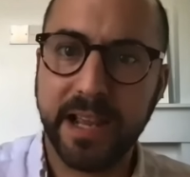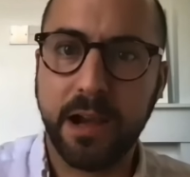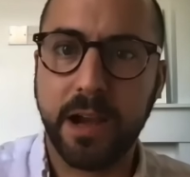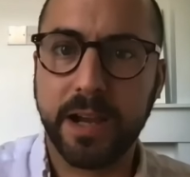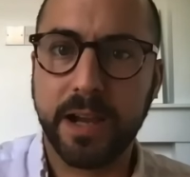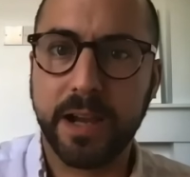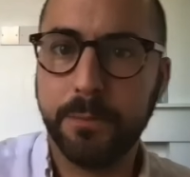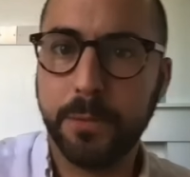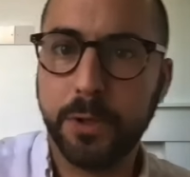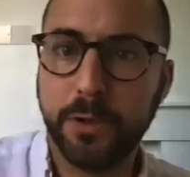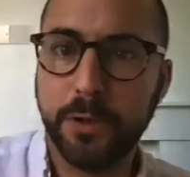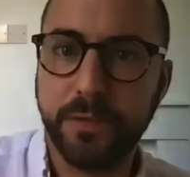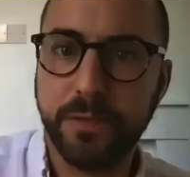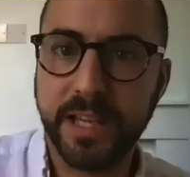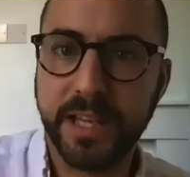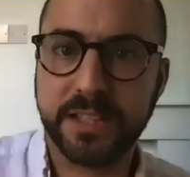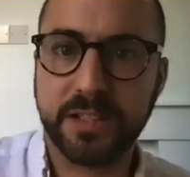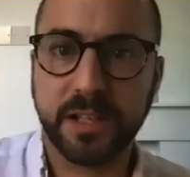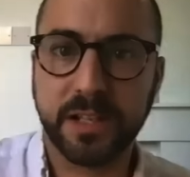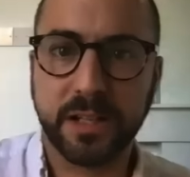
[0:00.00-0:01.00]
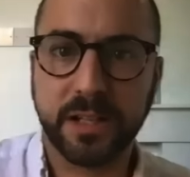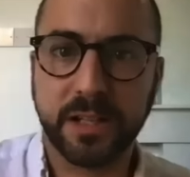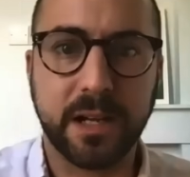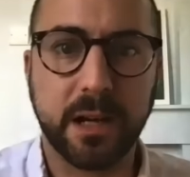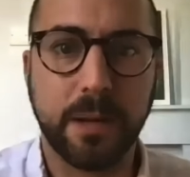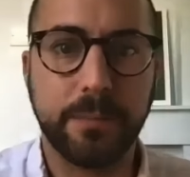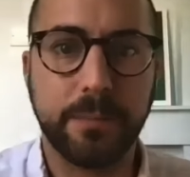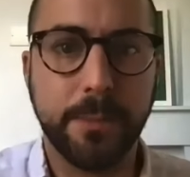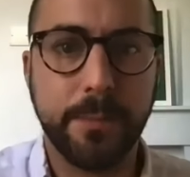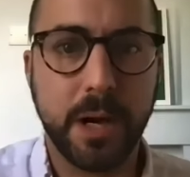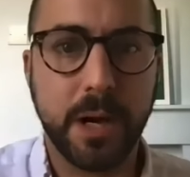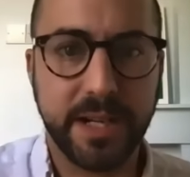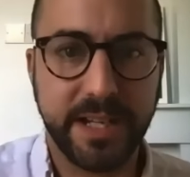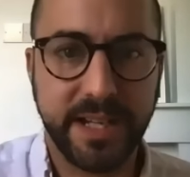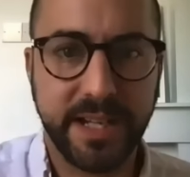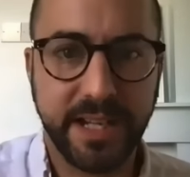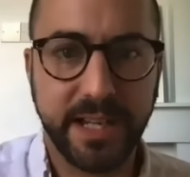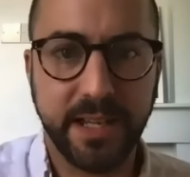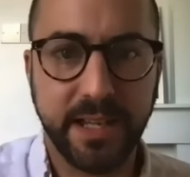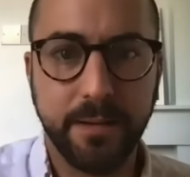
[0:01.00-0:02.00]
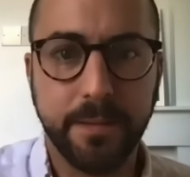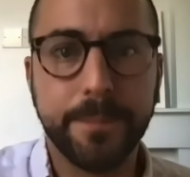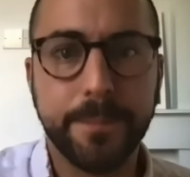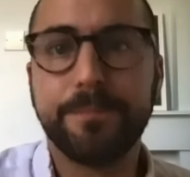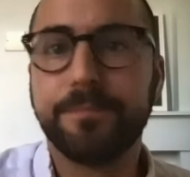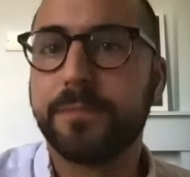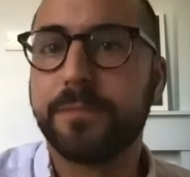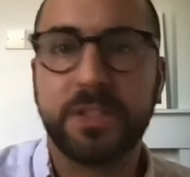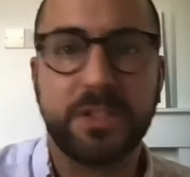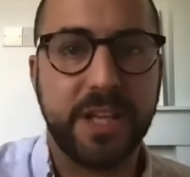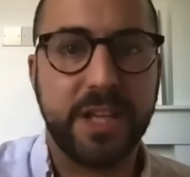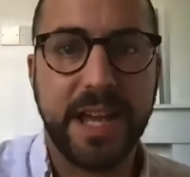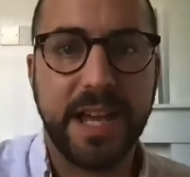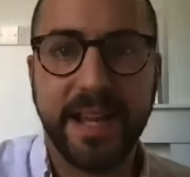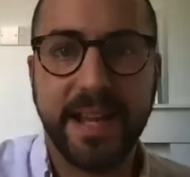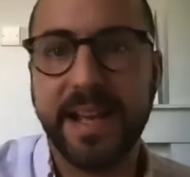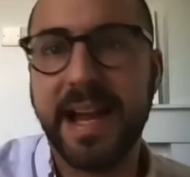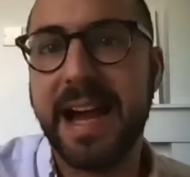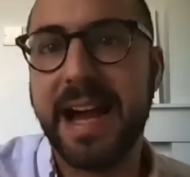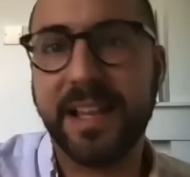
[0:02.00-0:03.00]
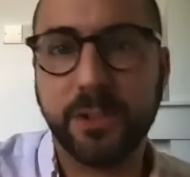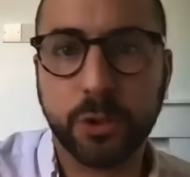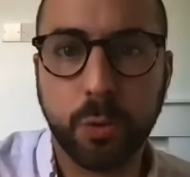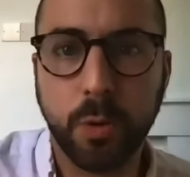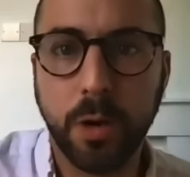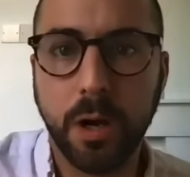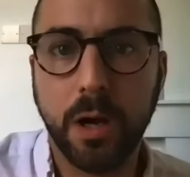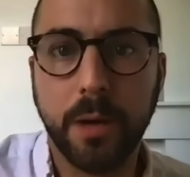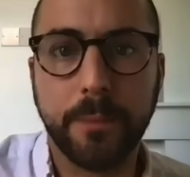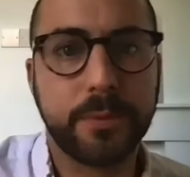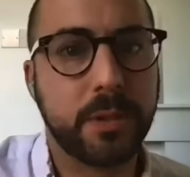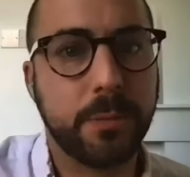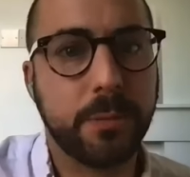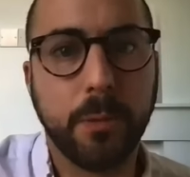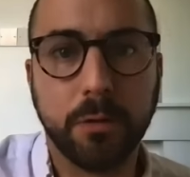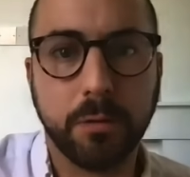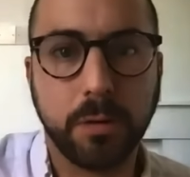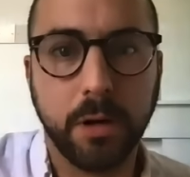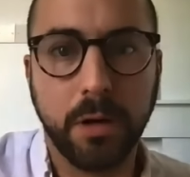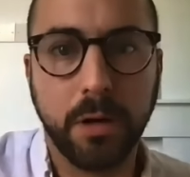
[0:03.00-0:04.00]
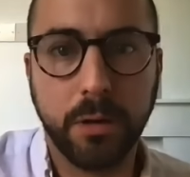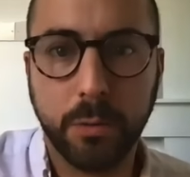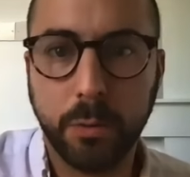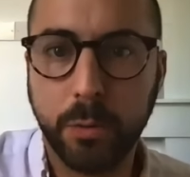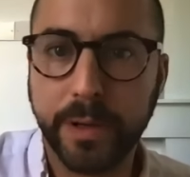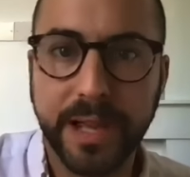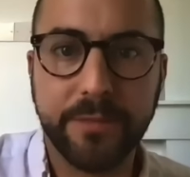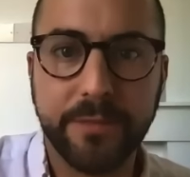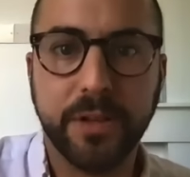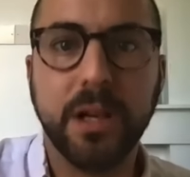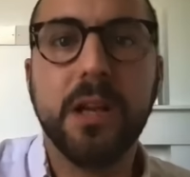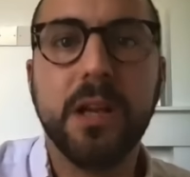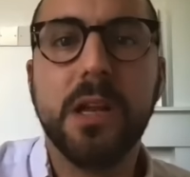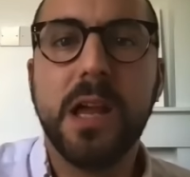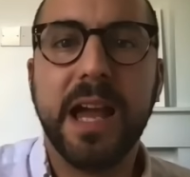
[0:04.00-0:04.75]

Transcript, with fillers: I can move this, I can up the money in say Antwerp tomorrow or whatever.